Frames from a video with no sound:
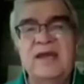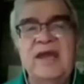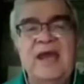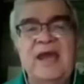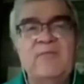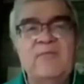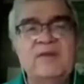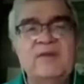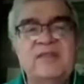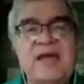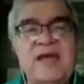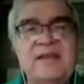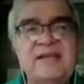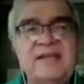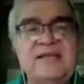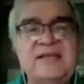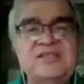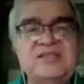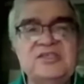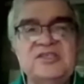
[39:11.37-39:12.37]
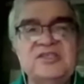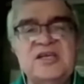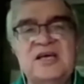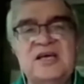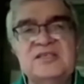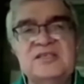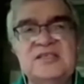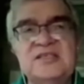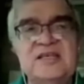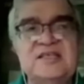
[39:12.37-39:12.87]
And what that teaches us
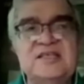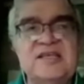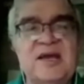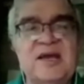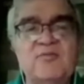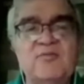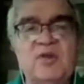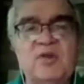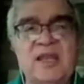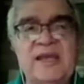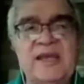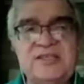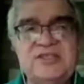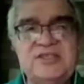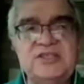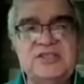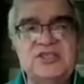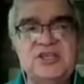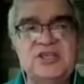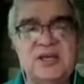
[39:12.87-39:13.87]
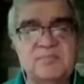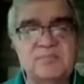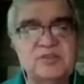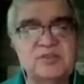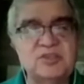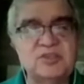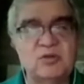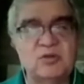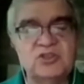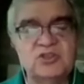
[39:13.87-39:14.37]
is that relationships,
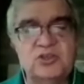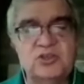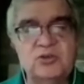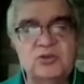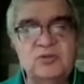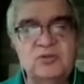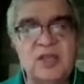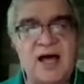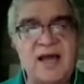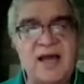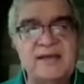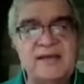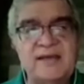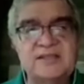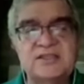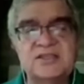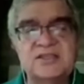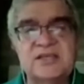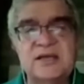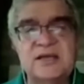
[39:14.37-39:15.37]
those two lines,